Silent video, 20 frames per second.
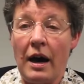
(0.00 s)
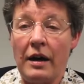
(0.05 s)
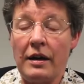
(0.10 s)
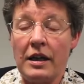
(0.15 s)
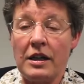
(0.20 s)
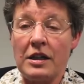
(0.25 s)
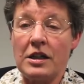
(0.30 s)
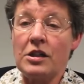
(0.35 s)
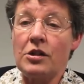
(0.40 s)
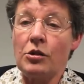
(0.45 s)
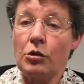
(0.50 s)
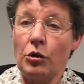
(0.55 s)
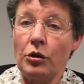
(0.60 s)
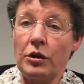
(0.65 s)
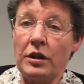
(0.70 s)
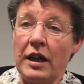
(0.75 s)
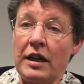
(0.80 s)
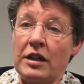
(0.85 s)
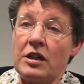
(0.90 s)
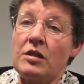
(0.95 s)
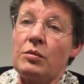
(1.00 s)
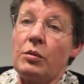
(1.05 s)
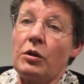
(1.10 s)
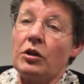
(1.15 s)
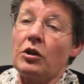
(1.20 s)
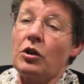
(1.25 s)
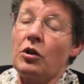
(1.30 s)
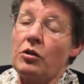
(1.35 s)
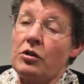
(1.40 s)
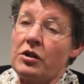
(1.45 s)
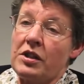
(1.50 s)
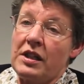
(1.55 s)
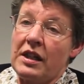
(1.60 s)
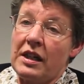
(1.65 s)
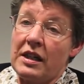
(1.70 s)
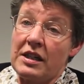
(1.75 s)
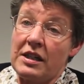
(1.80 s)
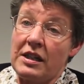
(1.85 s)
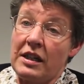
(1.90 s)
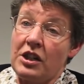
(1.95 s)
and it's thought that's what caused the
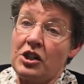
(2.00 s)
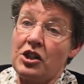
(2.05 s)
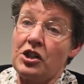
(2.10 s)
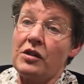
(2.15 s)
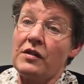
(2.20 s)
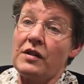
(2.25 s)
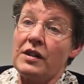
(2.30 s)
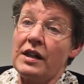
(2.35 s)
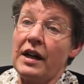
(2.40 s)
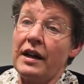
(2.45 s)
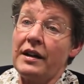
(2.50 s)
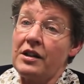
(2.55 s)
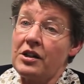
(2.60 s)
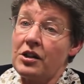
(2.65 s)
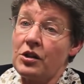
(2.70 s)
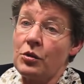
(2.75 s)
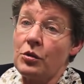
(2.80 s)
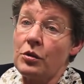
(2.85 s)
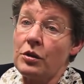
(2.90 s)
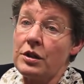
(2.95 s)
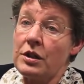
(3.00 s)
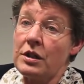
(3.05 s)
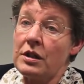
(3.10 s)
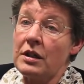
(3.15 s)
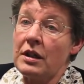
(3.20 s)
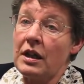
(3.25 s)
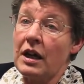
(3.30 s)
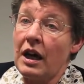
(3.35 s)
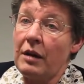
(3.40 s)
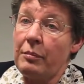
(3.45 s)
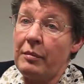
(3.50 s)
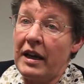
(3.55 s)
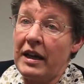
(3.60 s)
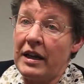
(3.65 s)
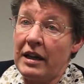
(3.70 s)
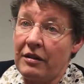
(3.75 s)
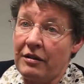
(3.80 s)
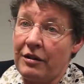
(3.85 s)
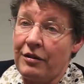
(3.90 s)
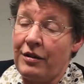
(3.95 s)
extinction of the dinosaurs and
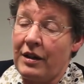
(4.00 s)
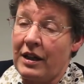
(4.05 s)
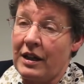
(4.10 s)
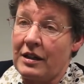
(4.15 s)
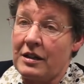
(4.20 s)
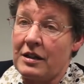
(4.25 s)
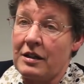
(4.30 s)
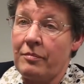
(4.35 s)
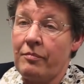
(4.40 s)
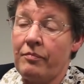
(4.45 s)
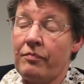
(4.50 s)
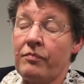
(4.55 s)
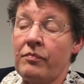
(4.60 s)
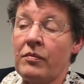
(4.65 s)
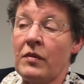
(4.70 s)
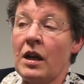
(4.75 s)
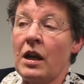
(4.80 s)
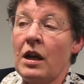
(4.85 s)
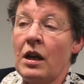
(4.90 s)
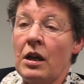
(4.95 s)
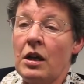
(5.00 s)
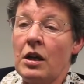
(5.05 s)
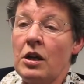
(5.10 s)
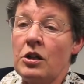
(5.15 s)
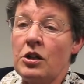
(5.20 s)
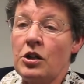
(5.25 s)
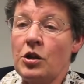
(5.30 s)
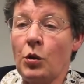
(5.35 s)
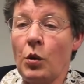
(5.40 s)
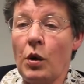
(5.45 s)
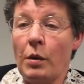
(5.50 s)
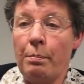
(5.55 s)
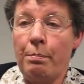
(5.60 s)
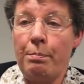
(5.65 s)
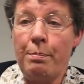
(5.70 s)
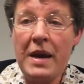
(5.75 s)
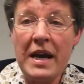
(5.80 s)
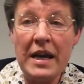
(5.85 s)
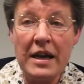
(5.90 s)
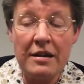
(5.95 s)
many other things. So, a
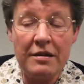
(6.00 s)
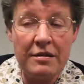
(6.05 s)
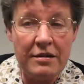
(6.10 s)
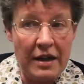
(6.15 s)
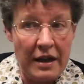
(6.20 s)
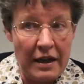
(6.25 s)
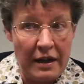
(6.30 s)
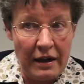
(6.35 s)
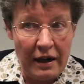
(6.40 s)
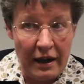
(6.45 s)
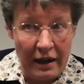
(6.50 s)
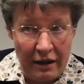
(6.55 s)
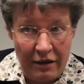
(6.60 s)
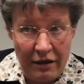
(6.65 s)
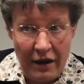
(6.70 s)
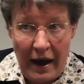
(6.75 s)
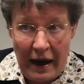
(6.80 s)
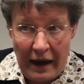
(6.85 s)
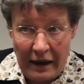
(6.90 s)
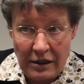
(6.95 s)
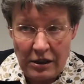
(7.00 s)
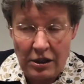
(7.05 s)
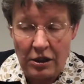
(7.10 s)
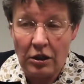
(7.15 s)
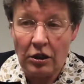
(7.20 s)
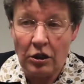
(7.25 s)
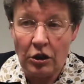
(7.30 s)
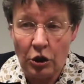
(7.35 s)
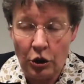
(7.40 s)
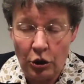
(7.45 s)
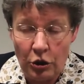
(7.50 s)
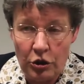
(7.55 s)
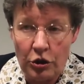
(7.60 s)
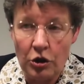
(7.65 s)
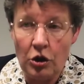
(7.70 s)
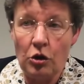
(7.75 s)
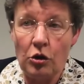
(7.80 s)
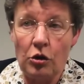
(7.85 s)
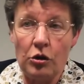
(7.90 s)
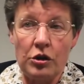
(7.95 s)
big thing like that
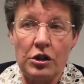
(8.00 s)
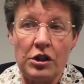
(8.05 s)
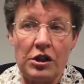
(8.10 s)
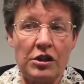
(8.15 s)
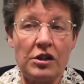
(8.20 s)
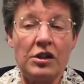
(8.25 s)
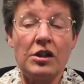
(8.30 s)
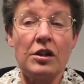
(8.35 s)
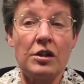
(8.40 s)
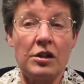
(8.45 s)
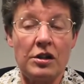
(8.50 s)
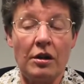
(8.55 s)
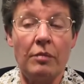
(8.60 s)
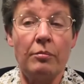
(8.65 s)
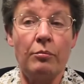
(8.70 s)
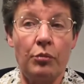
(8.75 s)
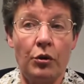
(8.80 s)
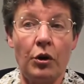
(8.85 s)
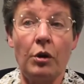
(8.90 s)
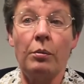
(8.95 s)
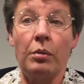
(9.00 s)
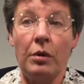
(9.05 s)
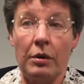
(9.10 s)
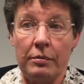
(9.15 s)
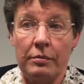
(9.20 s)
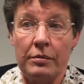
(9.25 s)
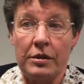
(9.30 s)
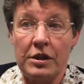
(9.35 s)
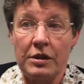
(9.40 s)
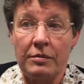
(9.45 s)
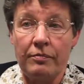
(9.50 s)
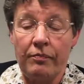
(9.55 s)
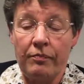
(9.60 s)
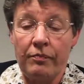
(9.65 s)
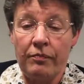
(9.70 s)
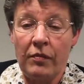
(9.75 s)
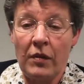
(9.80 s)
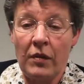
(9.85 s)
could cause us some problems.